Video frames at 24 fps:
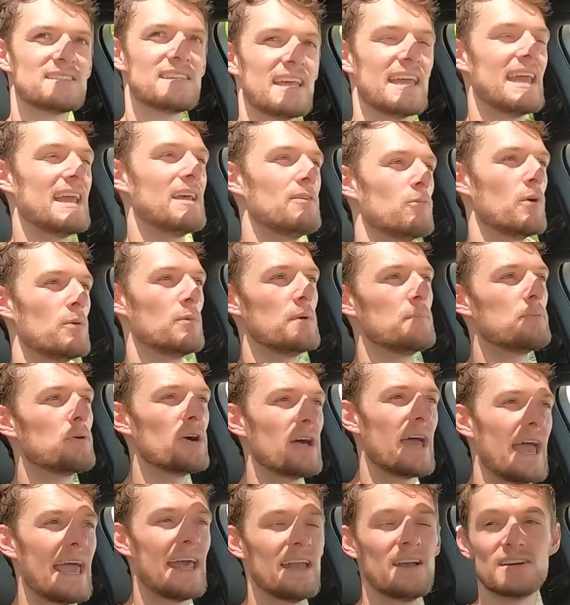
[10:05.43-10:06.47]
And when we put
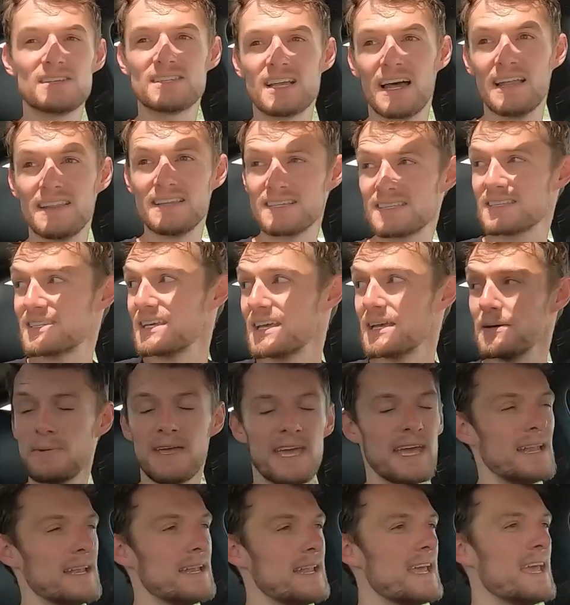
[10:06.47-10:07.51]
headers on this thing,
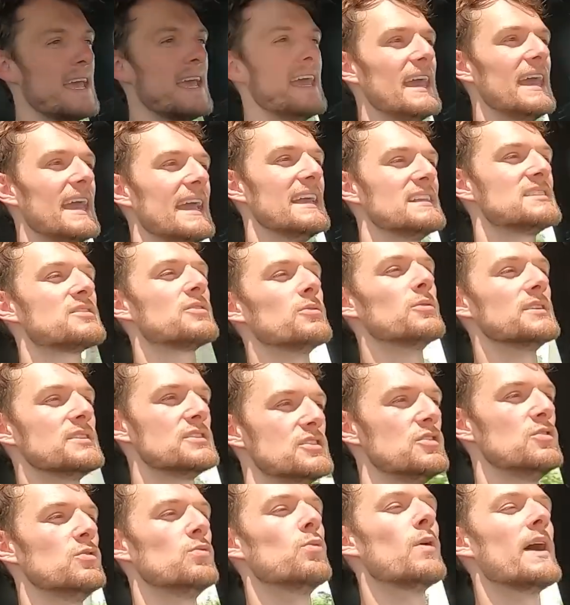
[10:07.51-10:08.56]
man, it's going
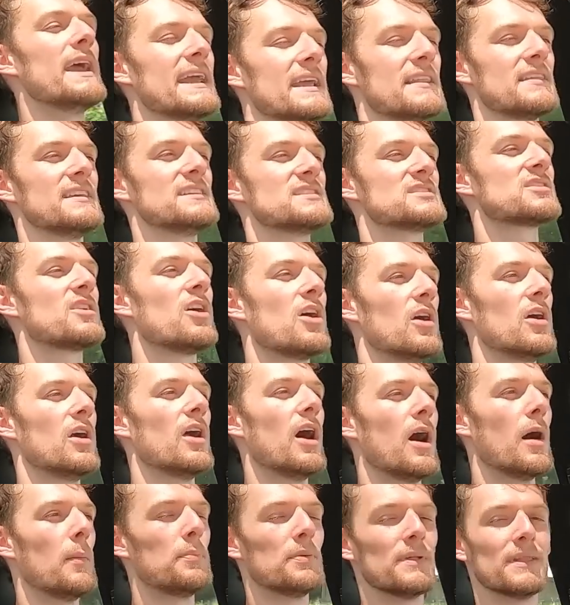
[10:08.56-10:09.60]
to wake this car
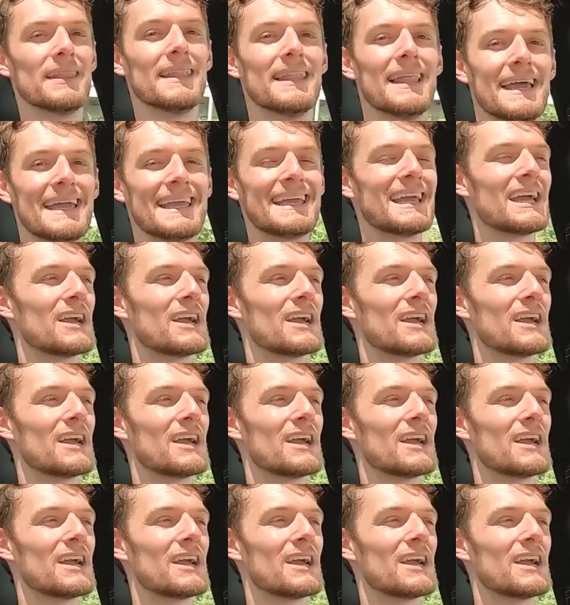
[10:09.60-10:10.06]
up like